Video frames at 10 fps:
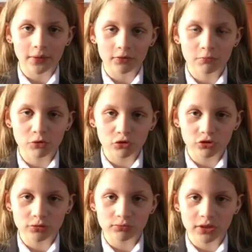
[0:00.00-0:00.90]
there's more
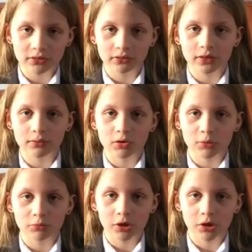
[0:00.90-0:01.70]
subjects than there were at